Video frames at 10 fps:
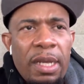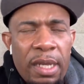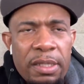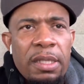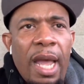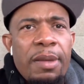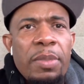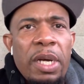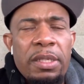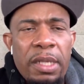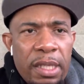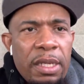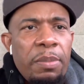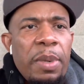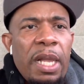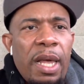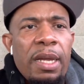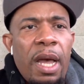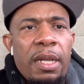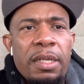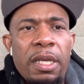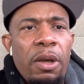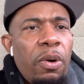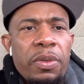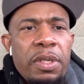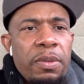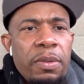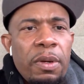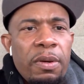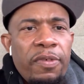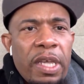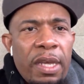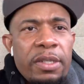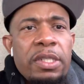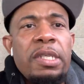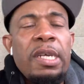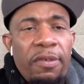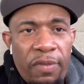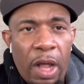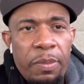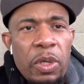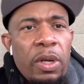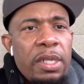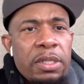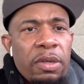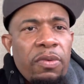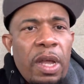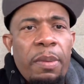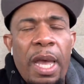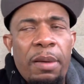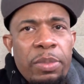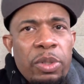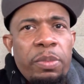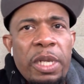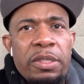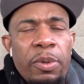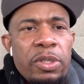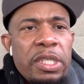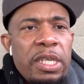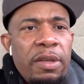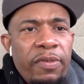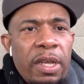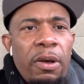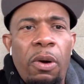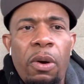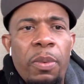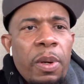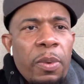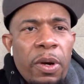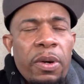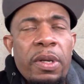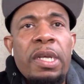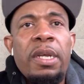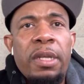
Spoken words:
Hit the like button. Hit the bell icon to get all the new notifications. Follow me on Instagram at Blue Blood Sports TV, all one word.